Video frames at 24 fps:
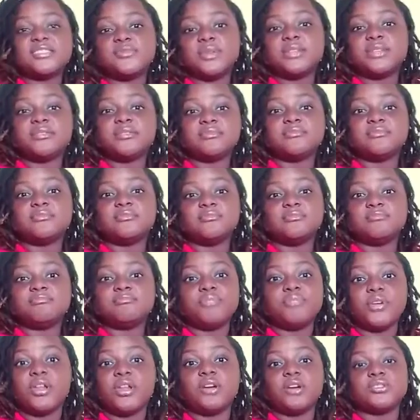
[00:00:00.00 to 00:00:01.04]
with
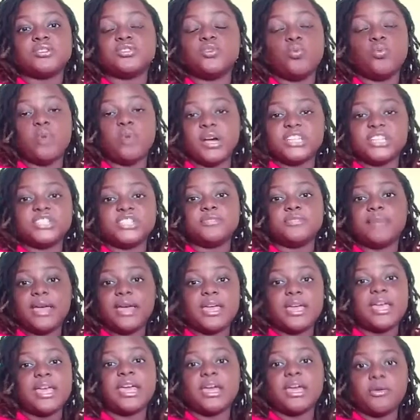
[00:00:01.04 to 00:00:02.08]
products to wash
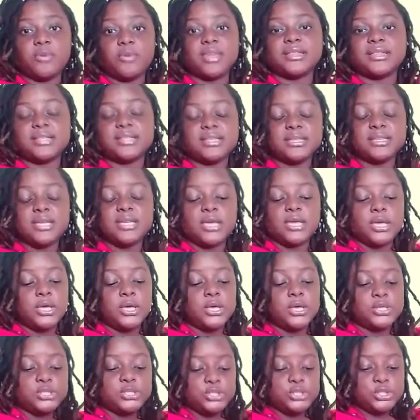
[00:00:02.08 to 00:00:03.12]
my hair with.
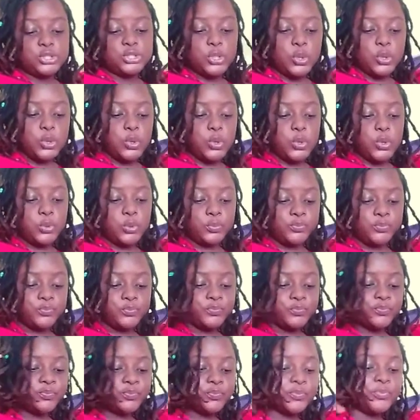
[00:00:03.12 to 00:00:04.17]
So
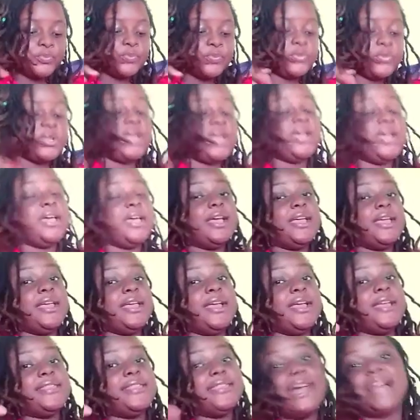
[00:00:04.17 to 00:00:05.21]

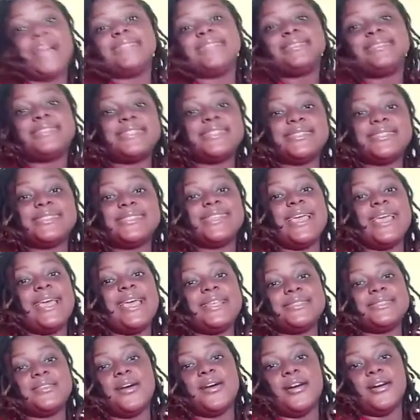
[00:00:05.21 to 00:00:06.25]
that
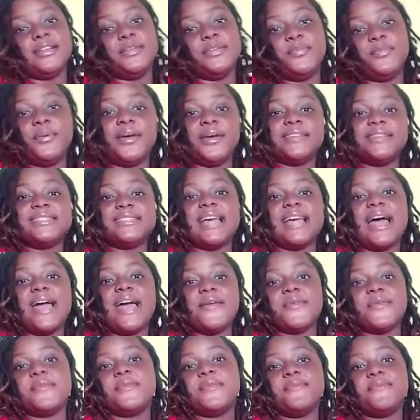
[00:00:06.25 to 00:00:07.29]
is all the points that
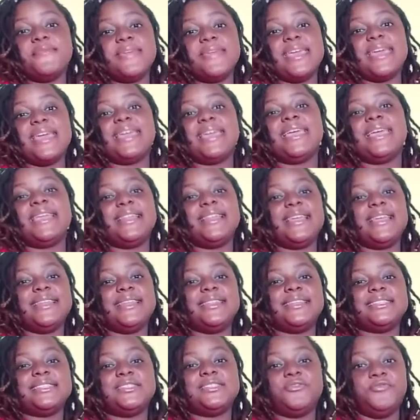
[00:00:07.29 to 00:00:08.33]
I will be making
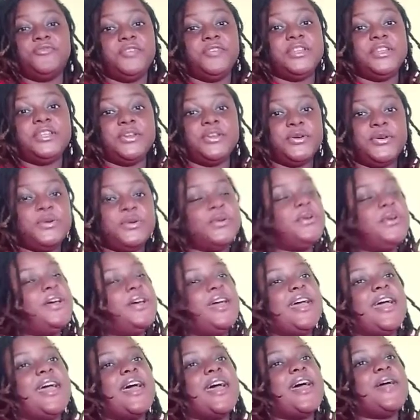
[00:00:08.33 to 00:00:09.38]
in this video.
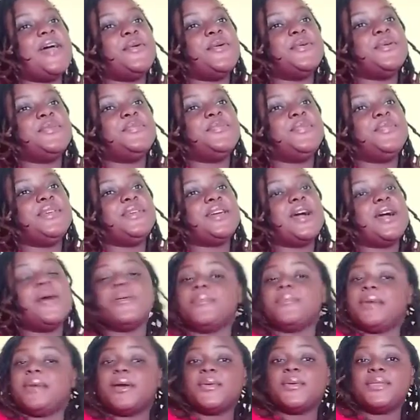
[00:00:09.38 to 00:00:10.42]
I will be
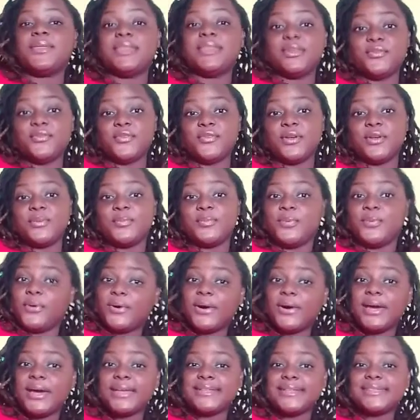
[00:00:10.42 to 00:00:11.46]
coming back with different
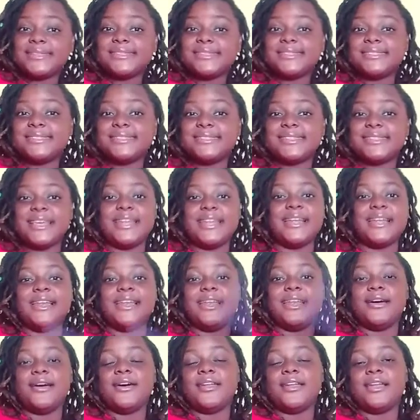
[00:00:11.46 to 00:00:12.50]
points
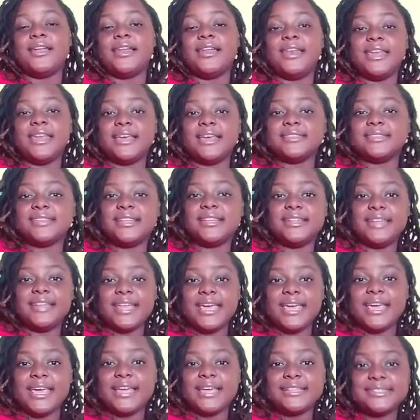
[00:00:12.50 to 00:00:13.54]
on a later
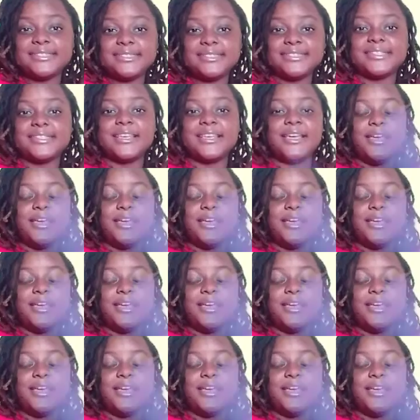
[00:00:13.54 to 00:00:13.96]
date